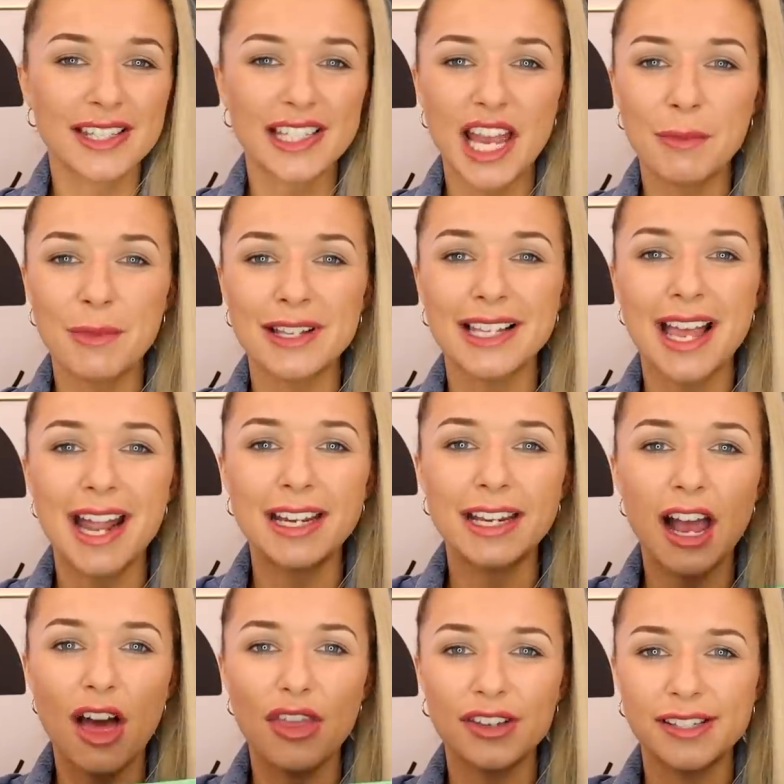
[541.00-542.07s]
the same as
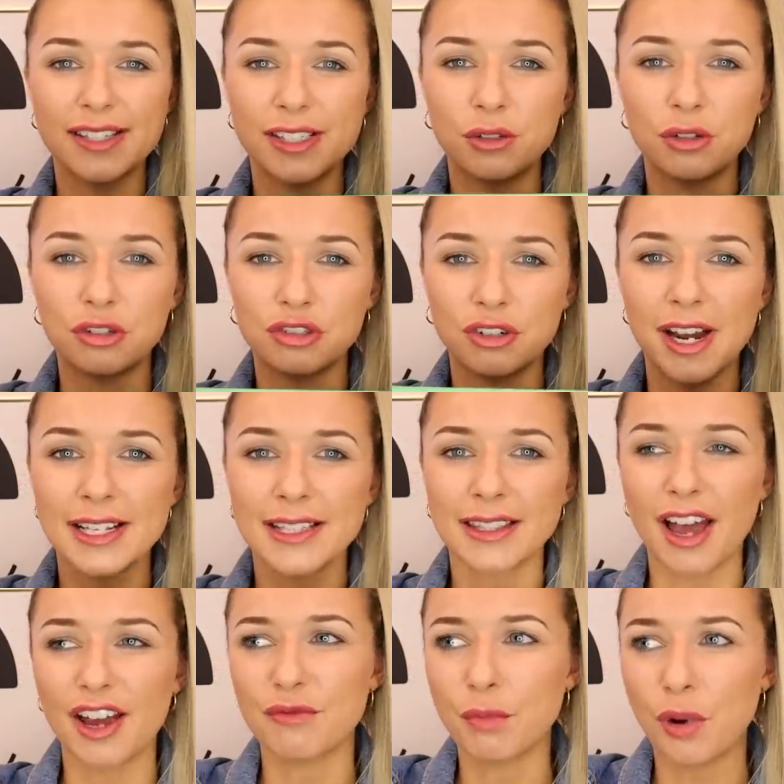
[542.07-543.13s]
any other silk dress
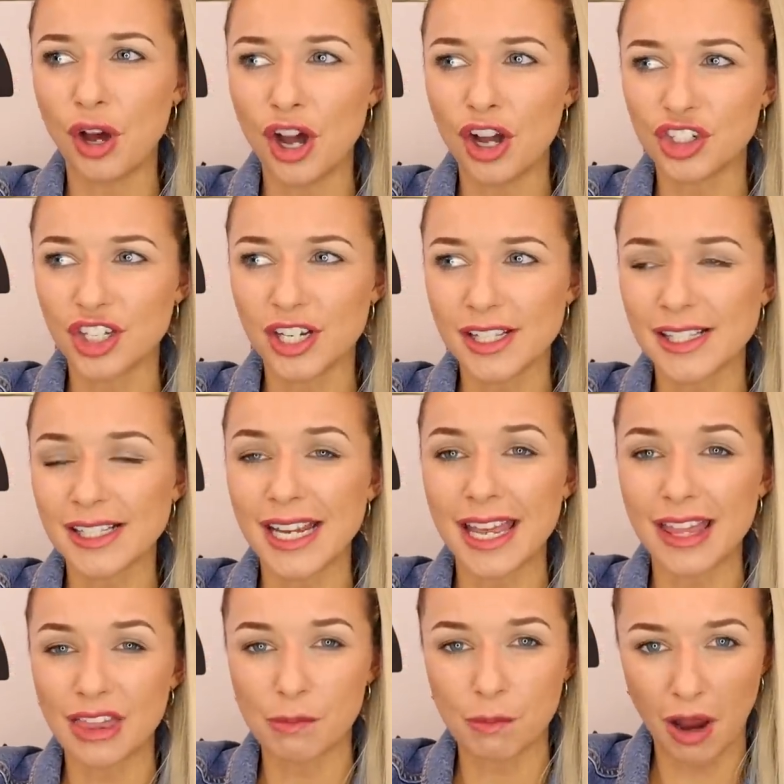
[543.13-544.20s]
that I've purchased
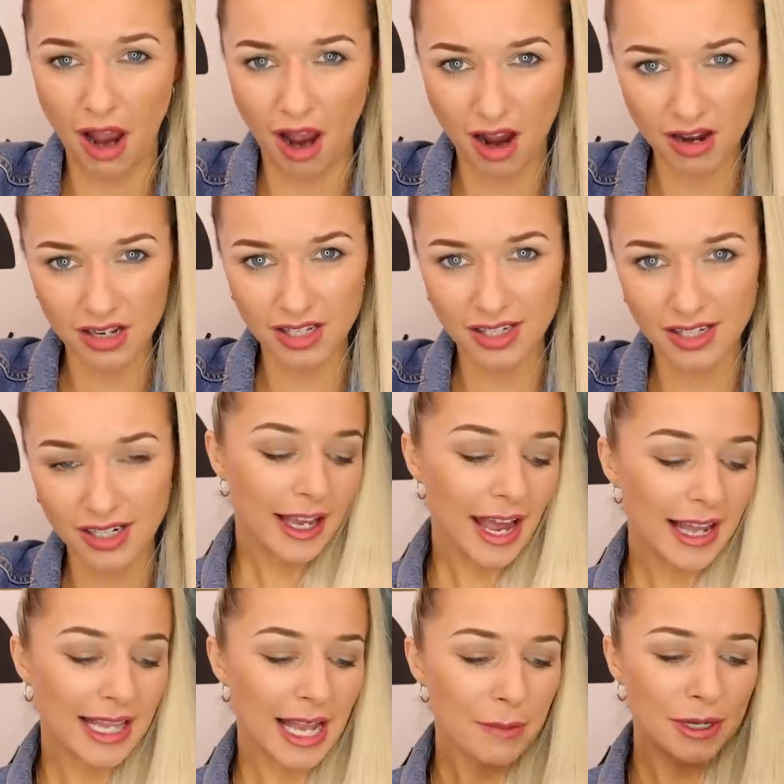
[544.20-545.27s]
in the past. Yeah,
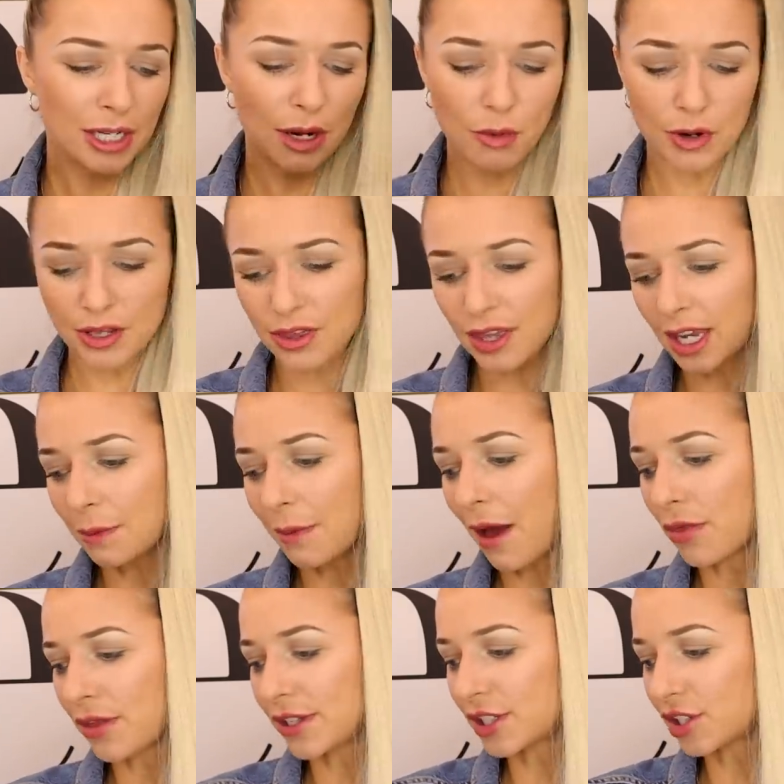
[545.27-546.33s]
let me know what you think
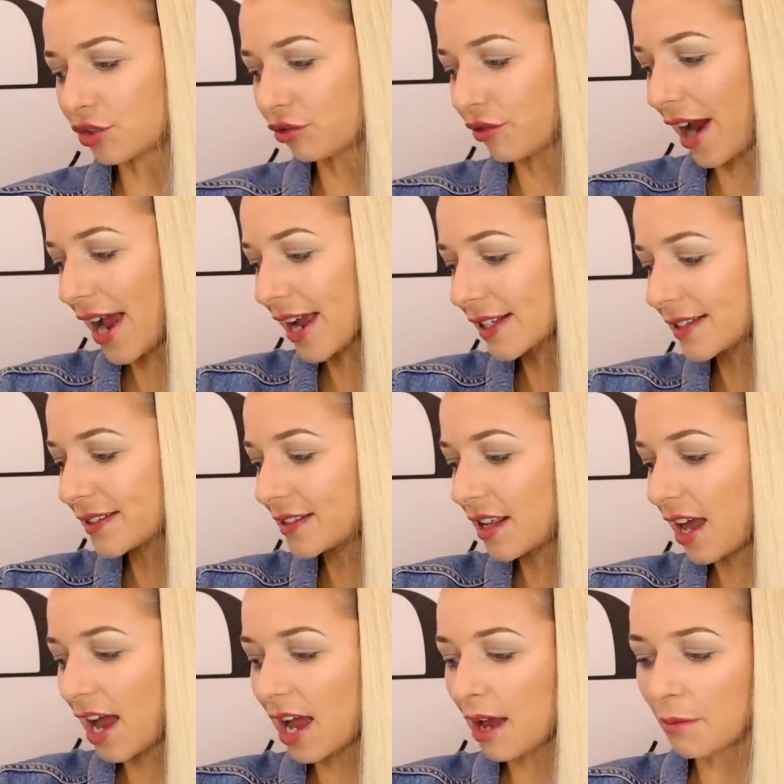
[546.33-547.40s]
about this dress.
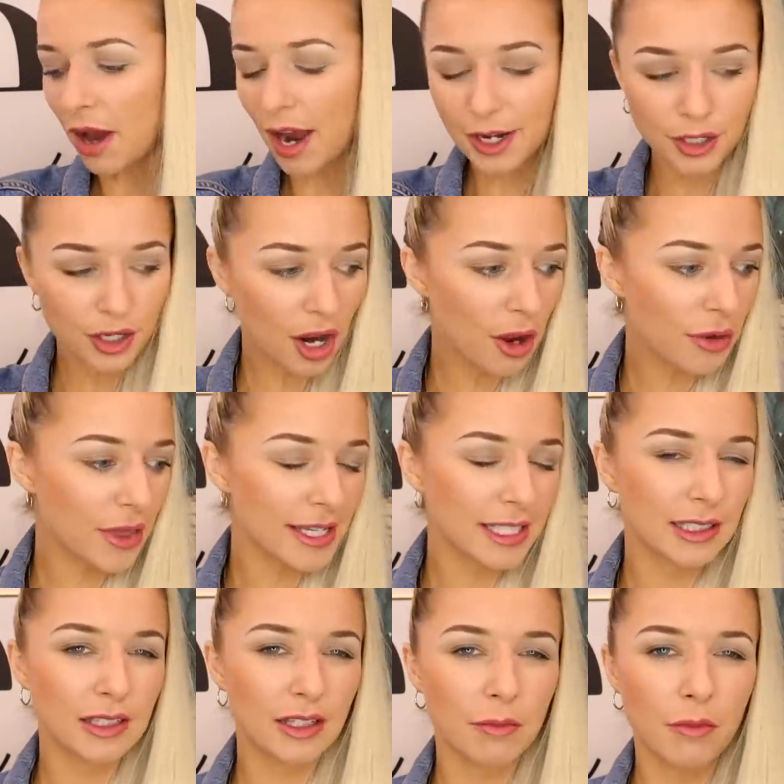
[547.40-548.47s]
I know there's
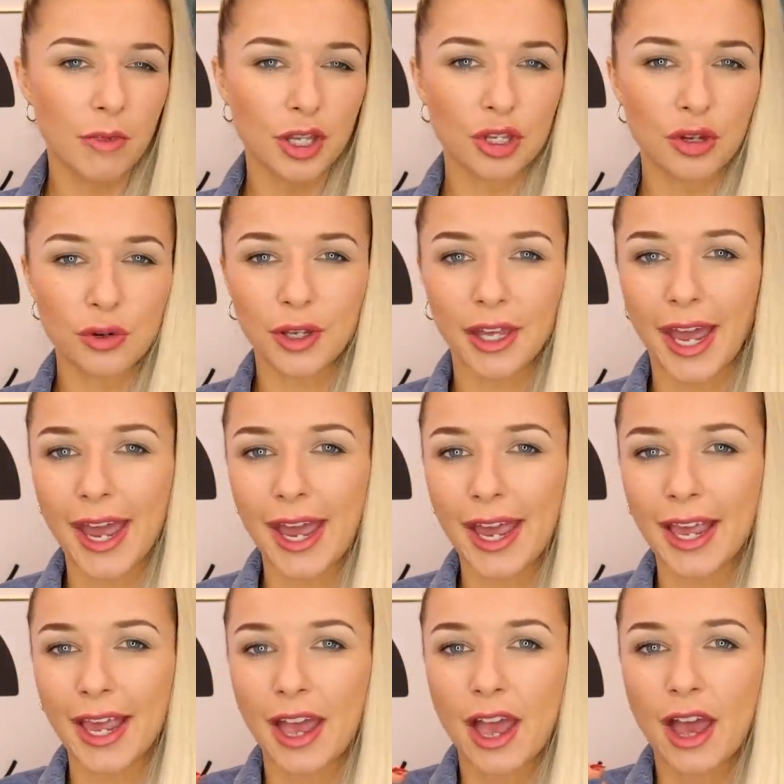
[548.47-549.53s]
some
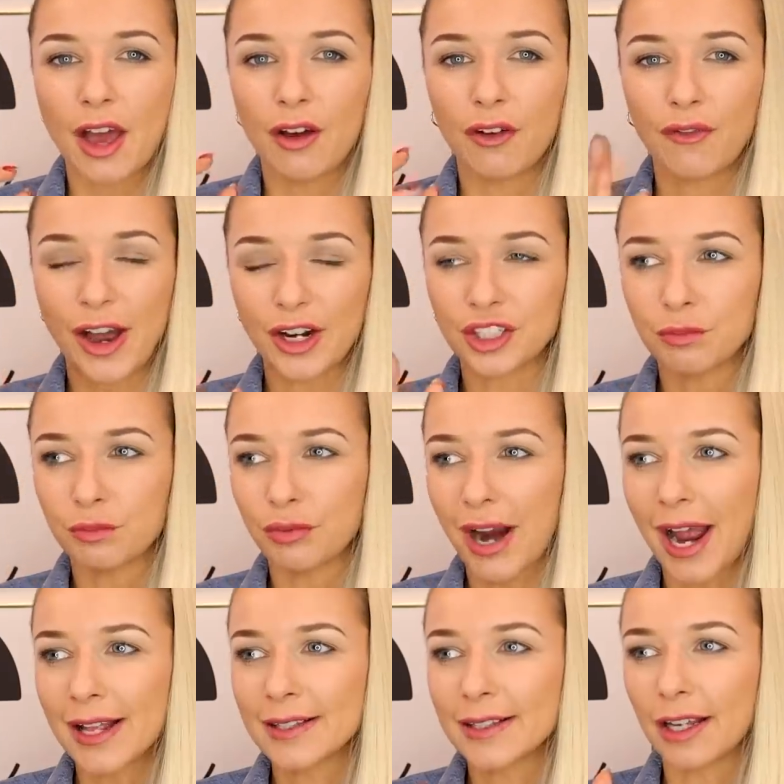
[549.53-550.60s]
UK fashion
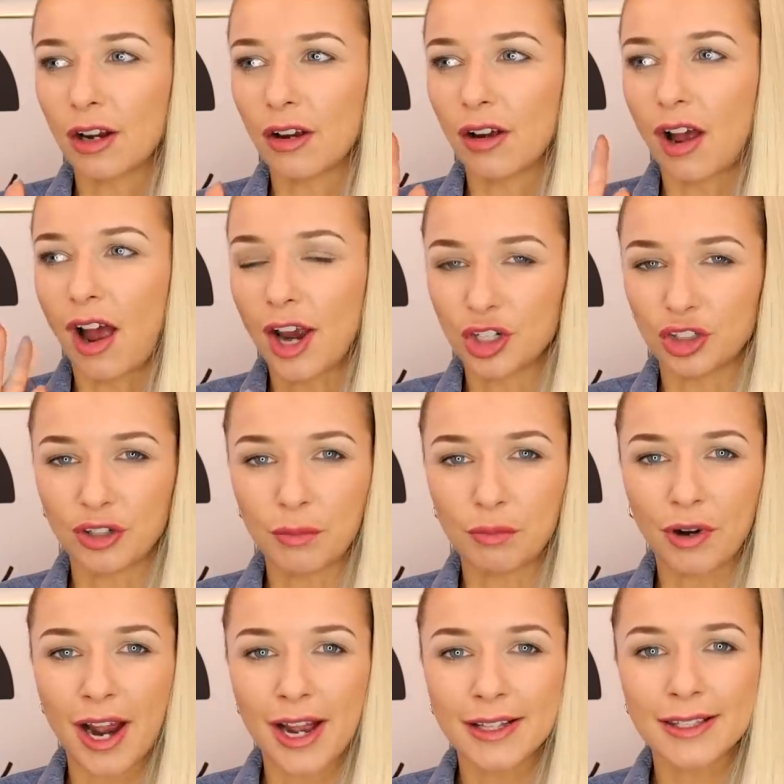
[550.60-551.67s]
brands, like high street
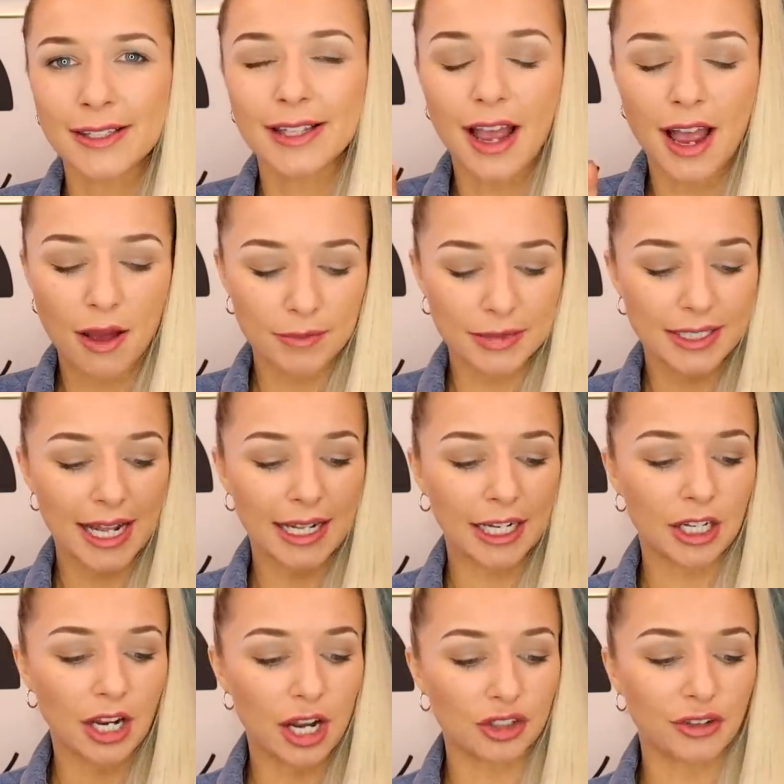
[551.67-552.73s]
brands,
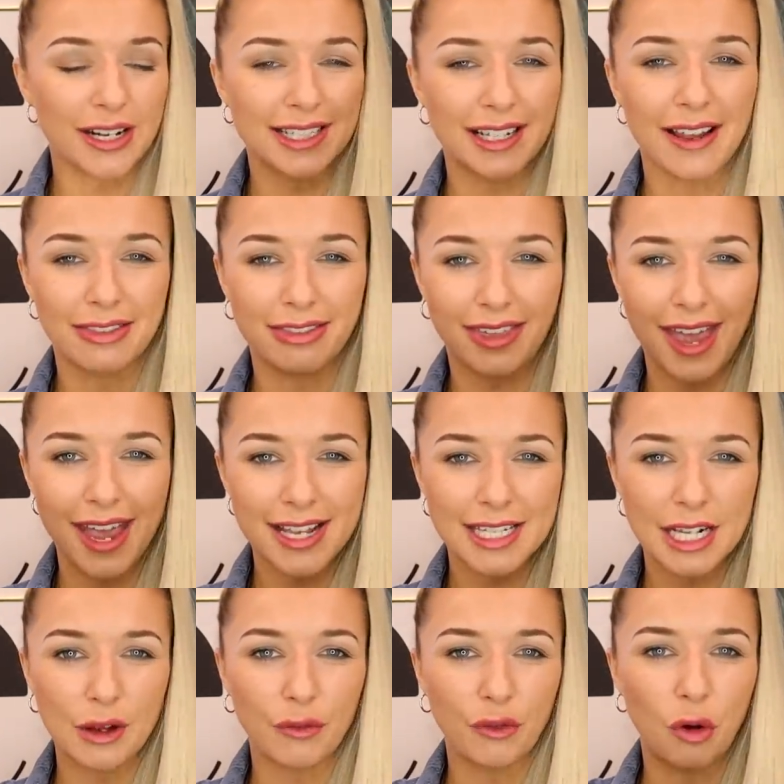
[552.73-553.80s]
selling a dress like
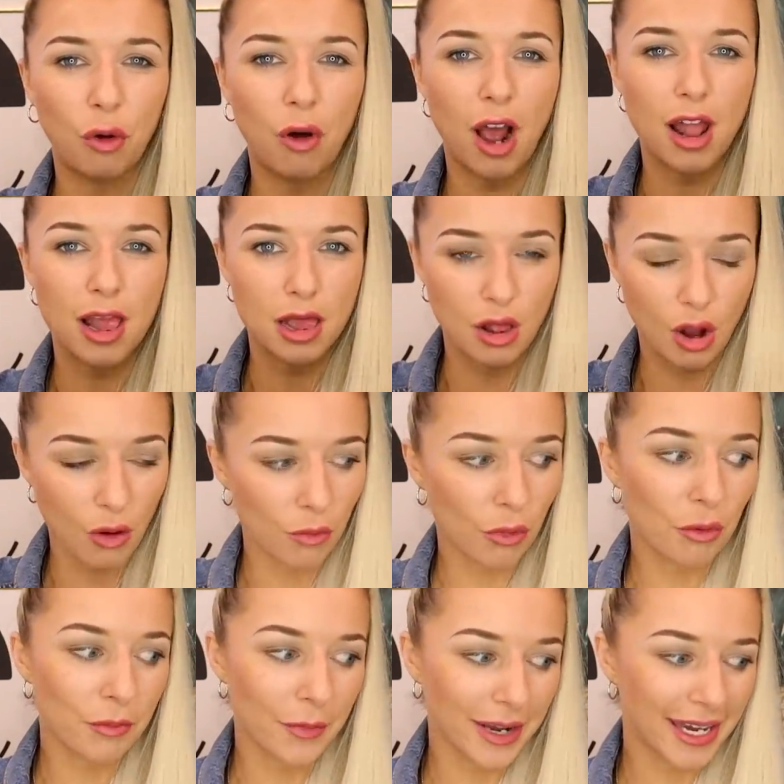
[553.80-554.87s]
this for a lot
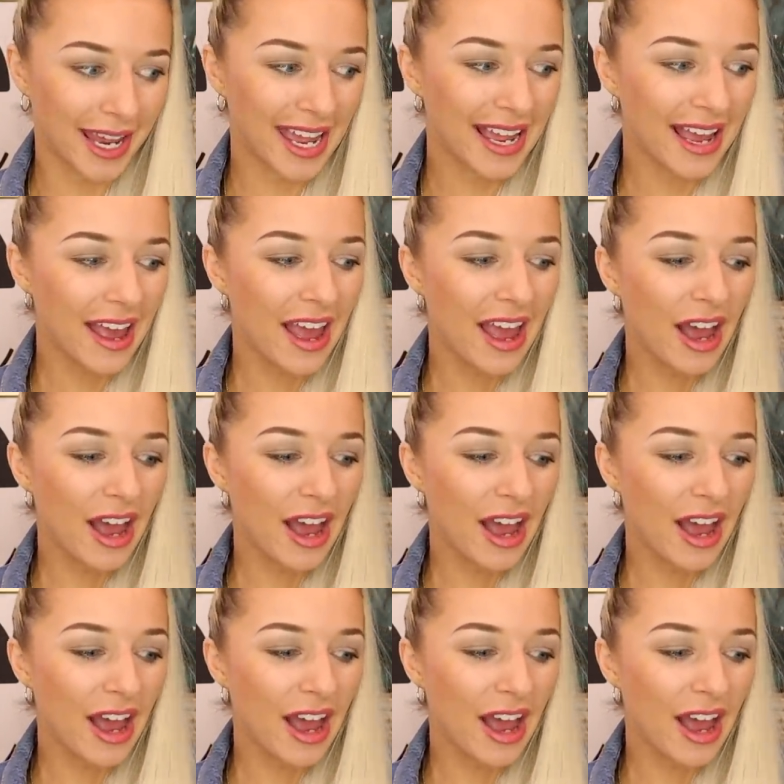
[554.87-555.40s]
more money.